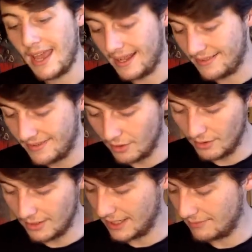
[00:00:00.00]
It's
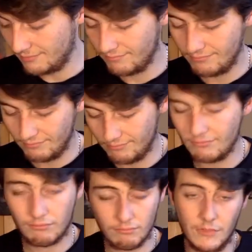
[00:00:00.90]
still like,
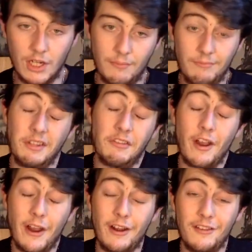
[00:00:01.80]
you know, the
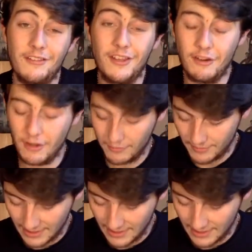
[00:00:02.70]
TARDIS interior from